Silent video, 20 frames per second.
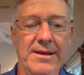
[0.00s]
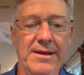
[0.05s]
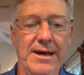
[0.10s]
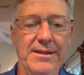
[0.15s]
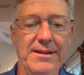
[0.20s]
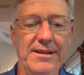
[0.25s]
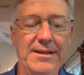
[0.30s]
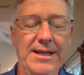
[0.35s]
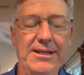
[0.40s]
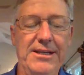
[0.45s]

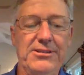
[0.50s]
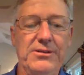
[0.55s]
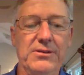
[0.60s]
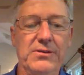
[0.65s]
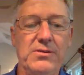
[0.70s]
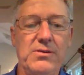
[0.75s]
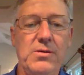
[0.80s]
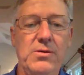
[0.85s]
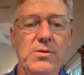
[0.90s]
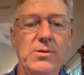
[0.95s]
that nature
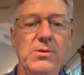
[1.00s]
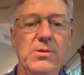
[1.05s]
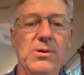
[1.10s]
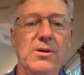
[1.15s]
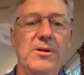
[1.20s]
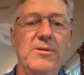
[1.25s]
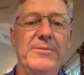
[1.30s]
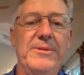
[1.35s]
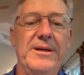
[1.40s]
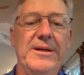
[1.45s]
is
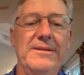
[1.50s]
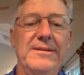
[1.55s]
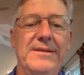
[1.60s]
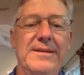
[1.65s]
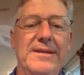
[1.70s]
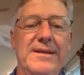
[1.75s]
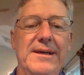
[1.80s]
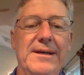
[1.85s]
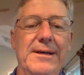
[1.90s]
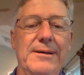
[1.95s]
cruel. But
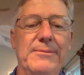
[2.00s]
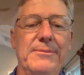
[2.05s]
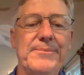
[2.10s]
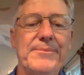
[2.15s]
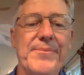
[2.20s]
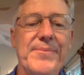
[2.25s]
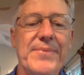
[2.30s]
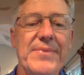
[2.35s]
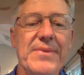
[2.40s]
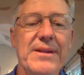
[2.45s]

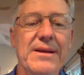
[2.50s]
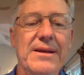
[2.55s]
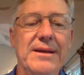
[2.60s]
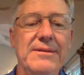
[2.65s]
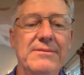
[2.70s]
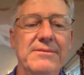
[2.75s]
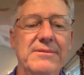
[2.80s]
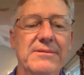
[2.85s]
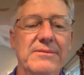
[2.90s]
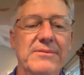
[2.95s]

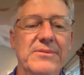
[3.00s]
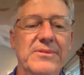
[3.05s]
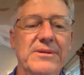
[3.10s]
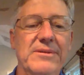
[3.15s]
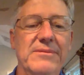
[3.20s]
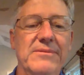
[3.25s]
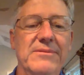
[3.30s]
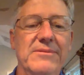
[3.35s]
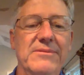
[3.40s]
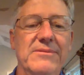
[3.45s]
I
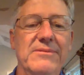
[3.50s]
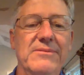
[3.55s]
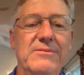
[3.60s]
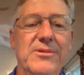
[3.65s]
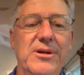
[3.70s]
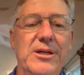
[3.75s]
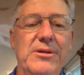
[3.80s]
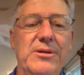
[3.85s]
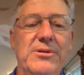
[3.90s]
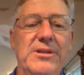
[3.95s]

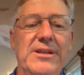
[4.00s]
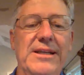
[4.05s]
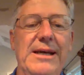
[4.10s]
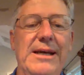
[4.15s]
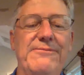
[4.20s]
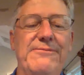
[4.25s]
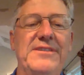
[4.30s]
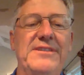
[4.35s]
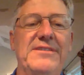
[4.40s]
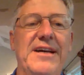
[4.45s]
want to really
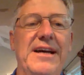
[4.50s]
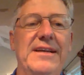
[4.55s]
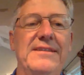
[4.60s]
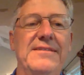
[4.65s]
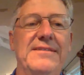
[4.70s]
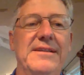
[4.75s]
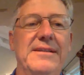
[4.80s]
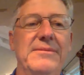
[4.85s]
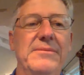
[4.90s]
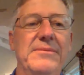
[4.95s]

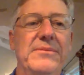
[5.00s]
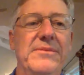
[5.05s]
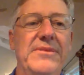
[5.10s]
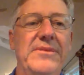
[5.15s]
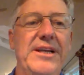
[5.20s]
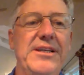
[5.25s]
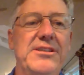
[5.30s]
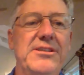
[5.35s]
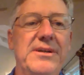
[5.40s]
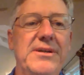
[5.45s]
emphasize that
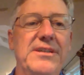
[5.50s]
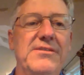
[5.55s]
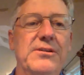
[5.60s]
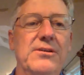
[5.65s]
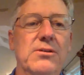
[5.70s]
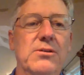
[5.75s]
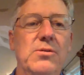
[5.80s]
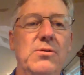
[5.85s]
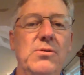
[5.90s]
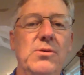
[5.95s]
nature
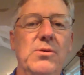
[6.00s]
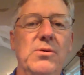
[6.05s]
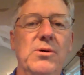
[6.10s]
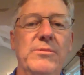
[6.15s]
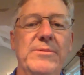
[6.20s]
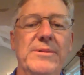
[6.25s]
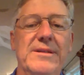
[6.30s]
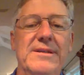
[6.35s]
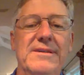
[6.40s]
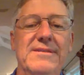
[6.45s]
isn't
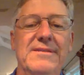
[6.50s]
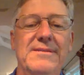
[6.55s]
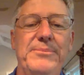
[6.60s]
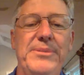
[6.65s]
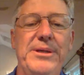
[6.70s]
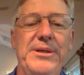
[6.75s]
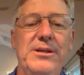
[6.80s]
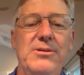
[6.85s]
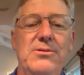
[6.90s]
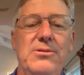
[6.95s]
cruel, because
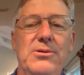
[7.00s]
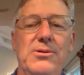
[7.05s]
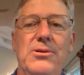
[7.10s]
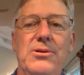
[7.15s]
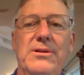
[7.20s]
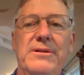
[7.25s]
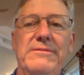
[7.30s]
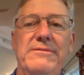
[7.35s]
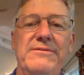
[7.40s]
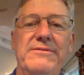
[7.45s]
being
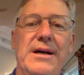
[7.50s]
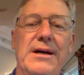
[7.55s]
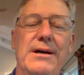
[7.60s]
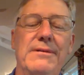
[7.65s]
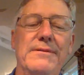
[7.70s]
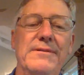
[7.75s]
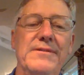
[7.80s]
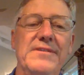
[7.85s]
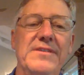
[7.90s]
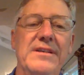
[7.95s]
cruel
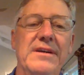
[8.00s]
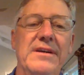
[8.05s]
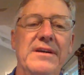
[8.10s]
involves